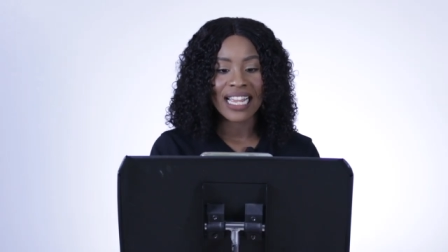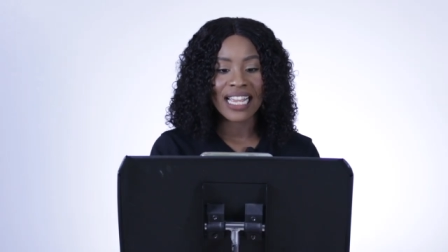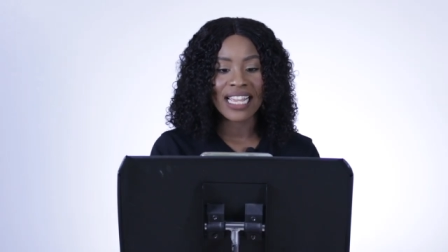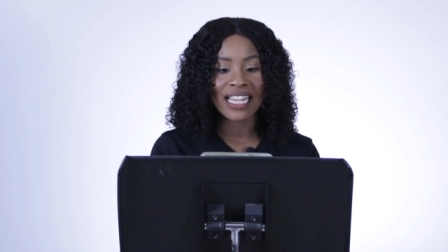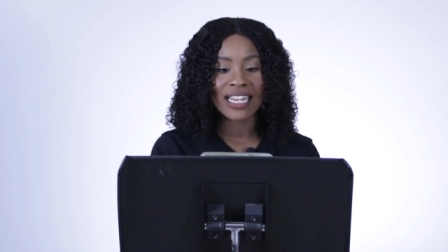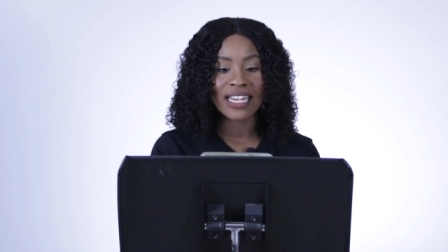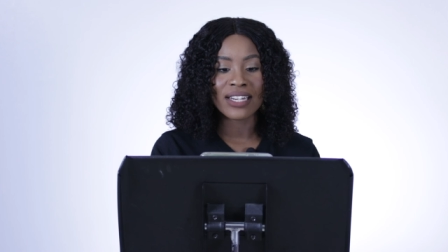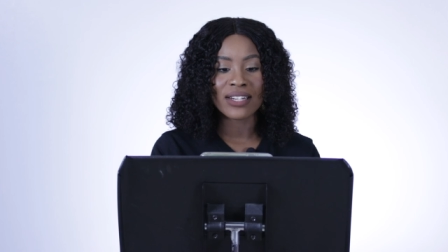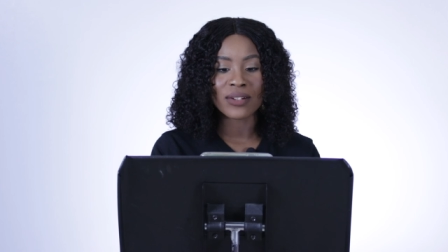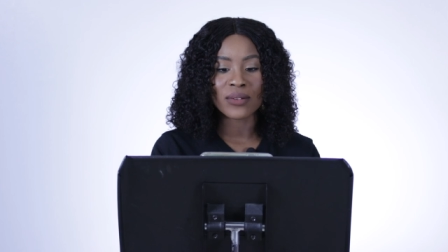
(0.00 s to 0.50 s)

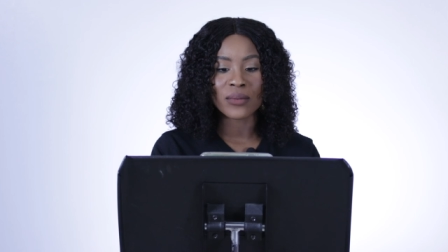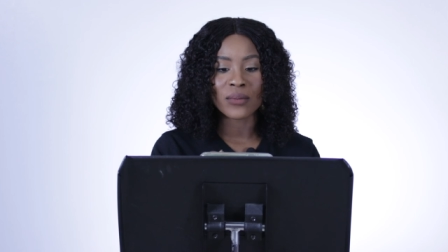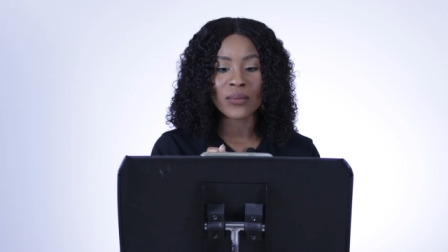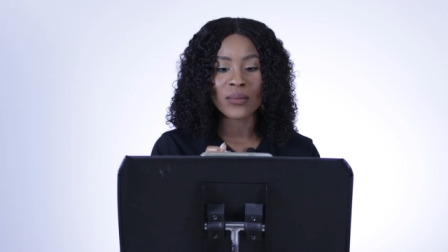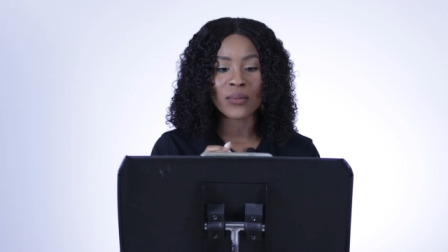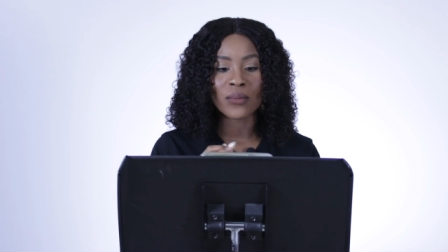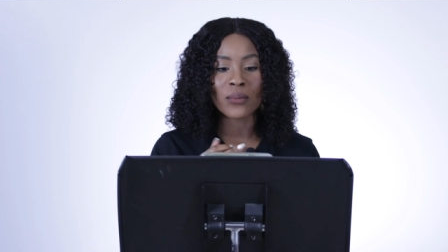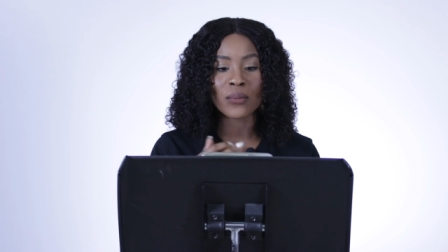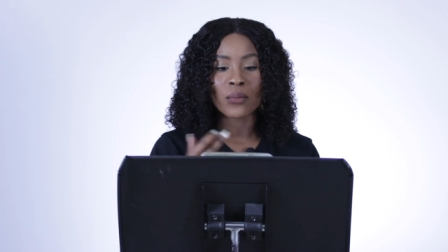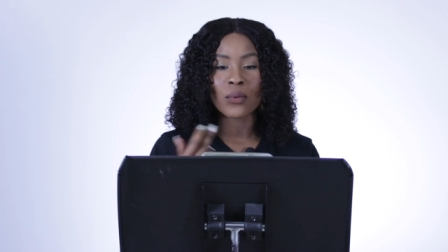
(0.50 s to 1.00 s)
And
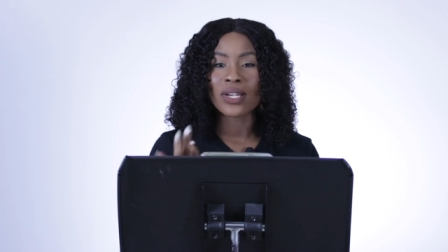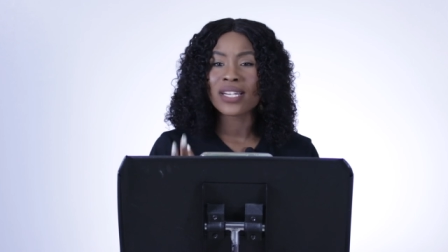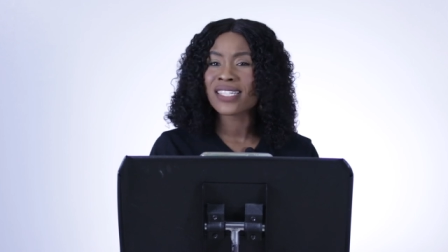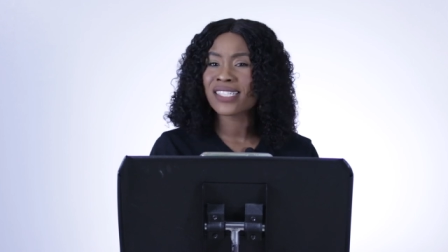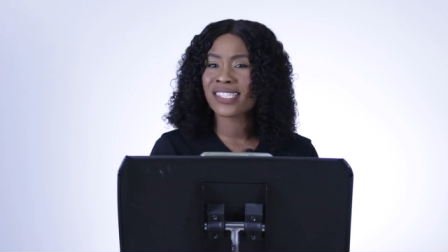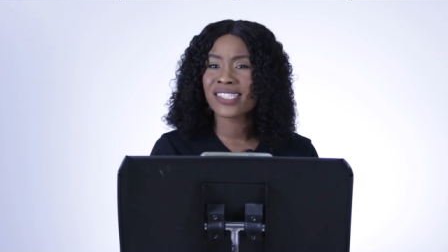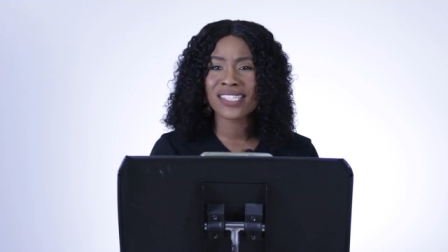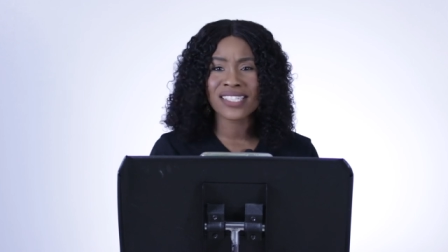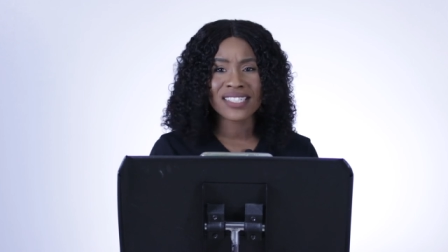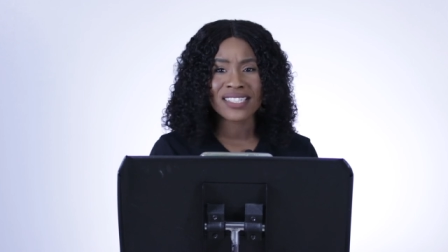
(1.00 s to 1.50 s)
what
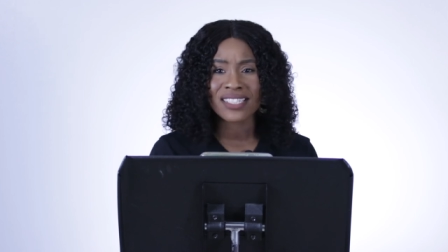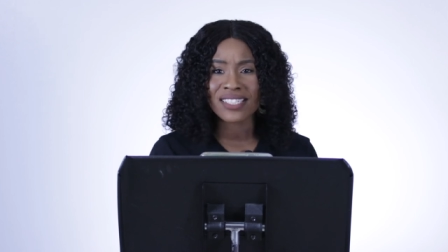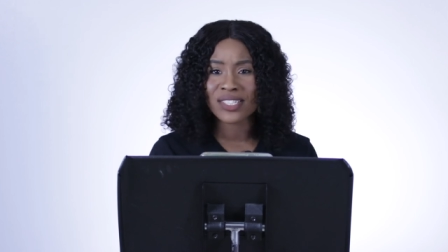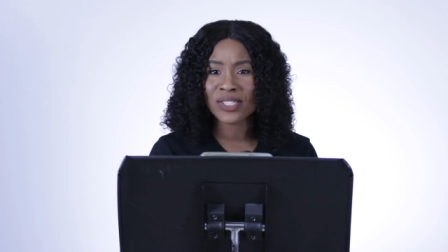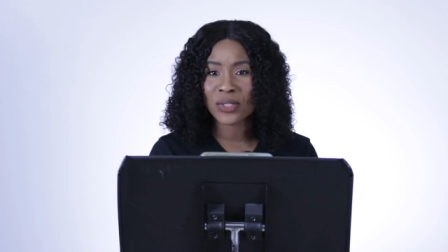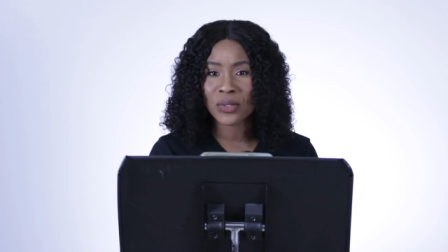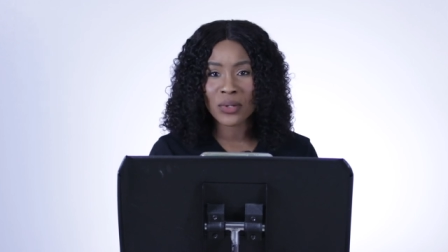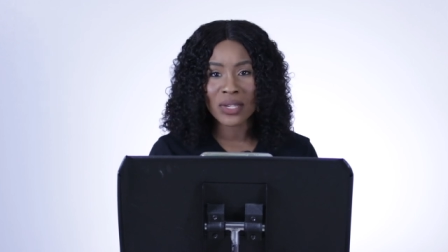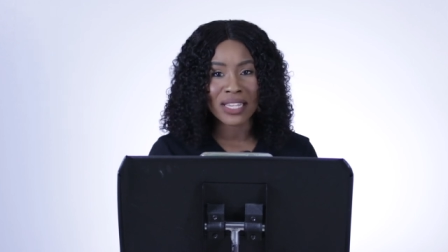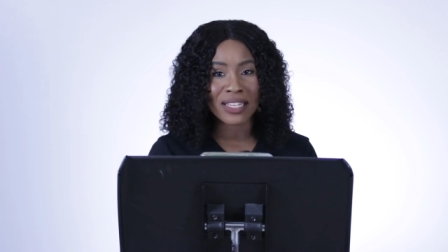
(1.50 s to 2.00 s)
is Jesus
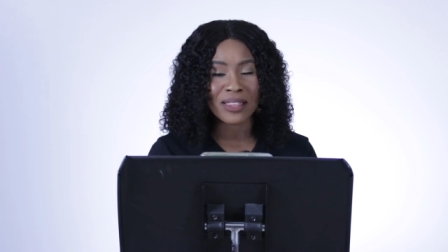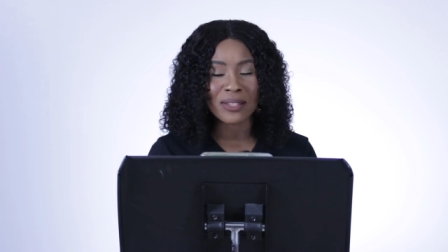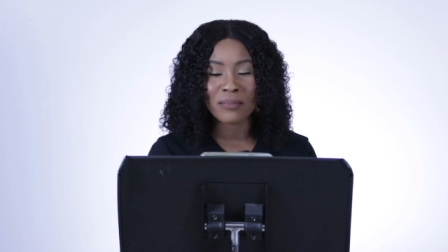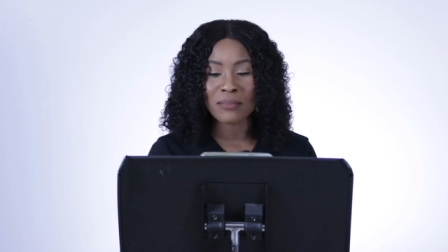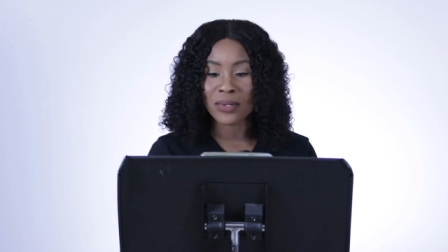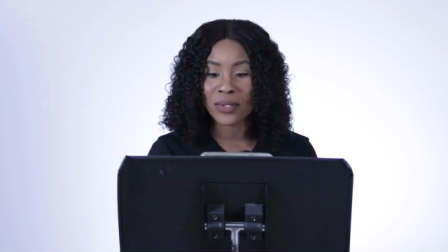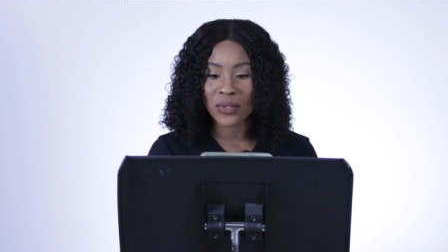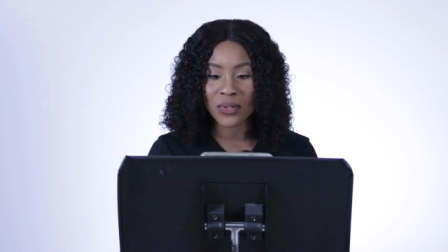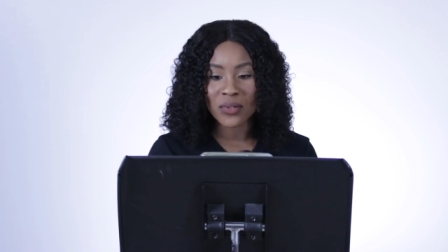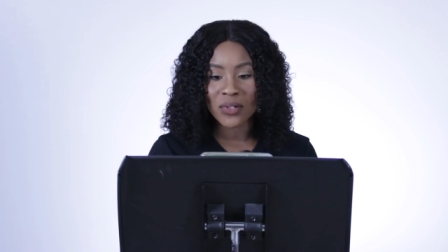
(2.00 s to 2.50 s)
doing in the
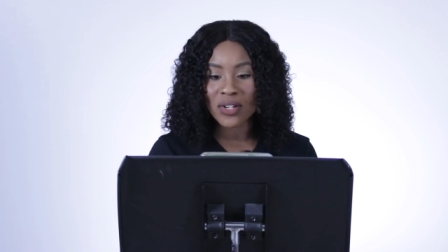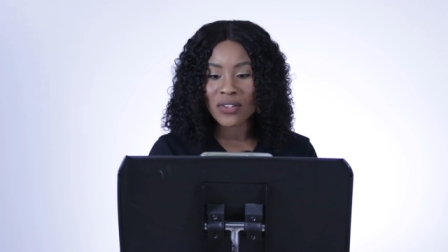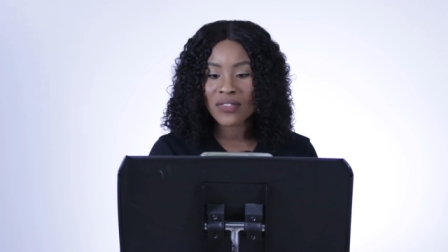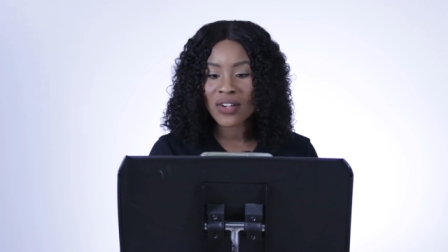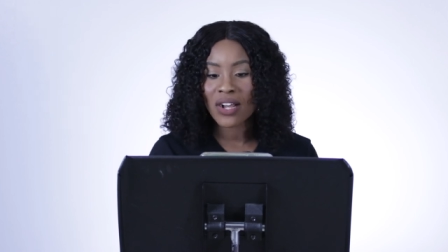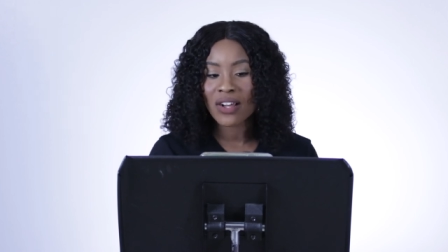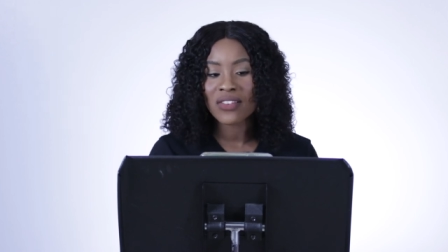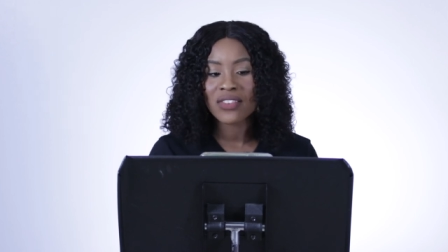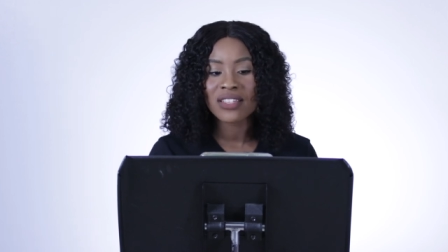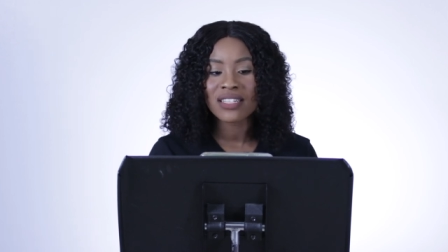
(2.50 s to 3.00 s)
middle of
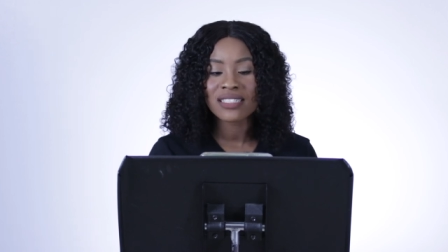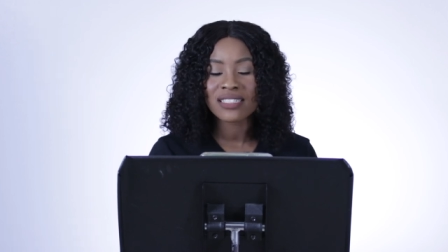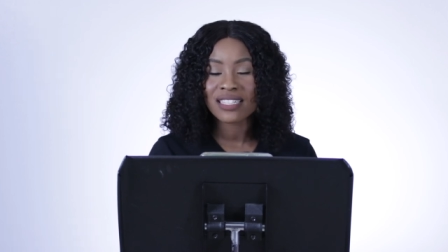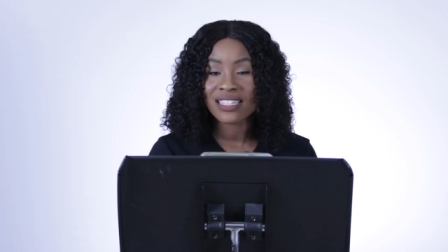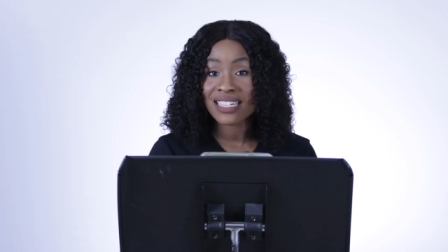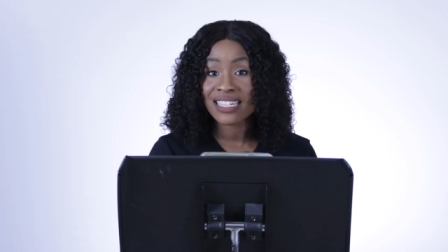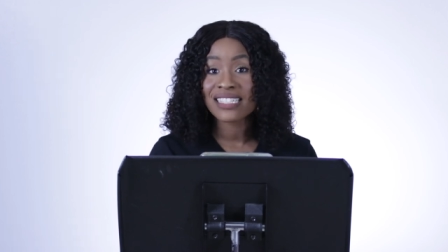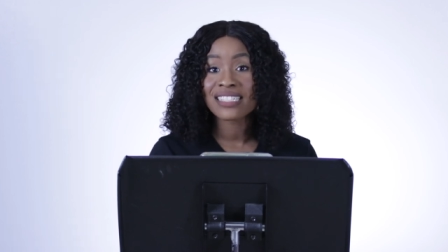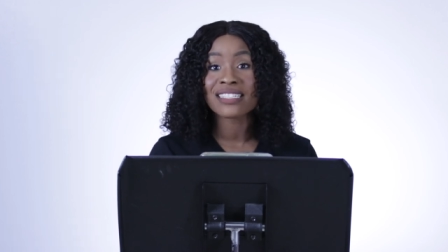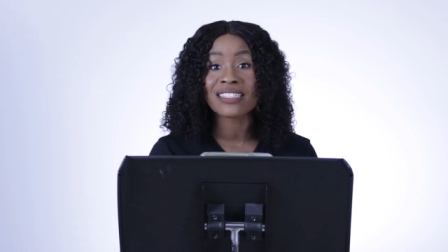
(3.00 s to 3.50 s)
all this?
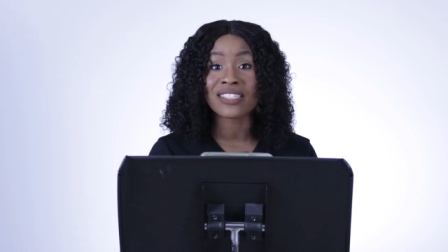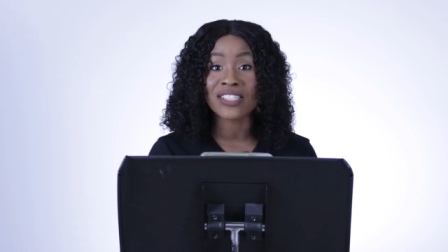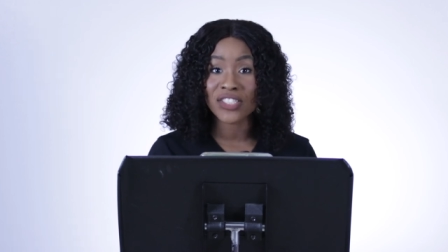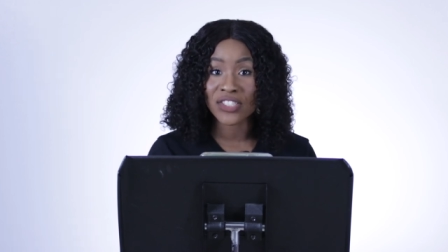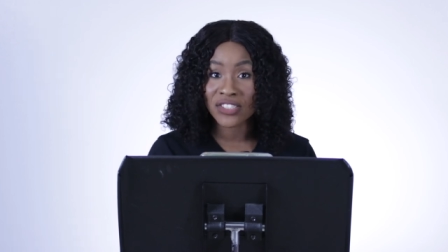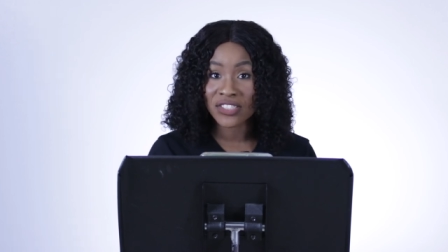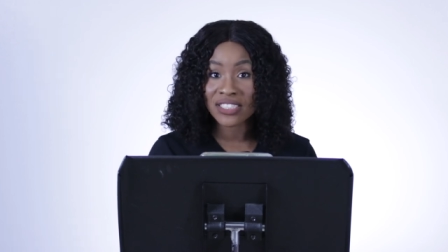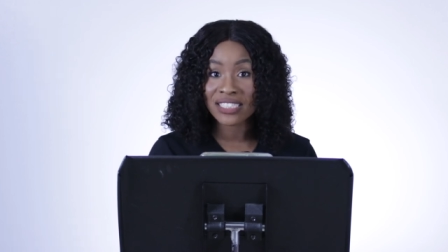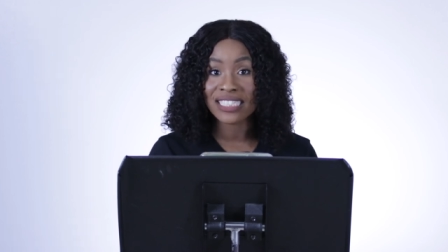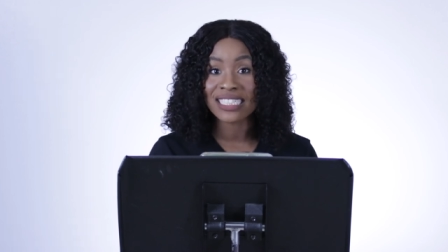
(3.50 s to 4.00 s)
He's
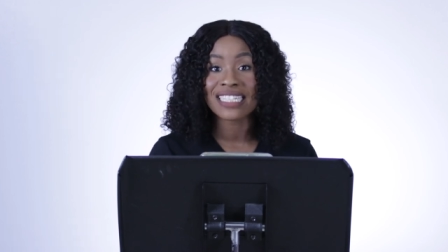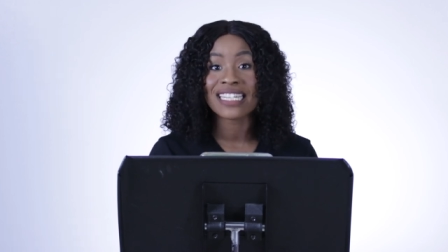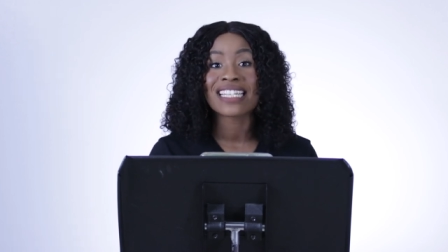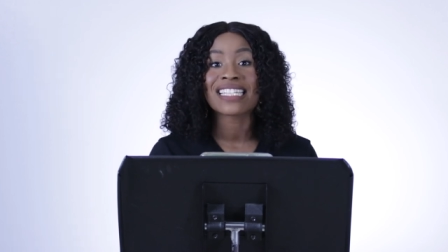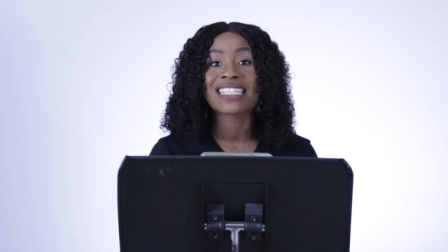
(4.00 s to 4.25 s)
literally